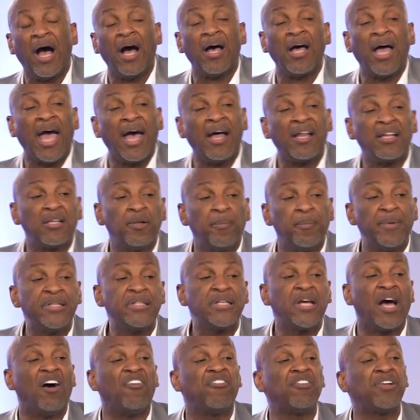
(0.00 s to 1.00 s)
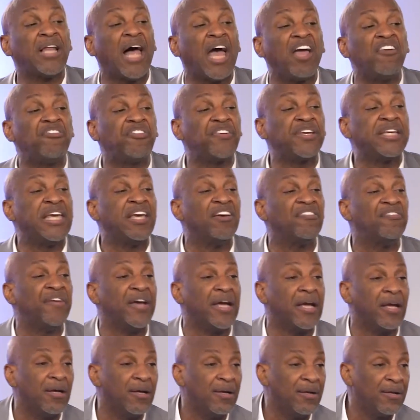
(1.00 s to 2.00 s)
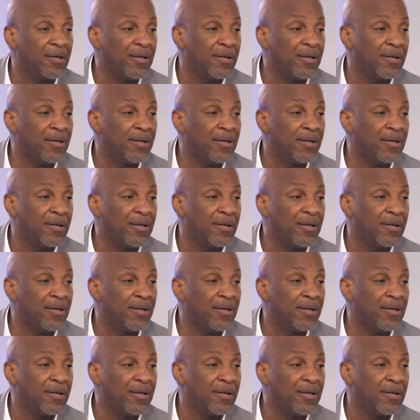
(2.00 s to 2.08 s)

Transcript: an element of life-giving.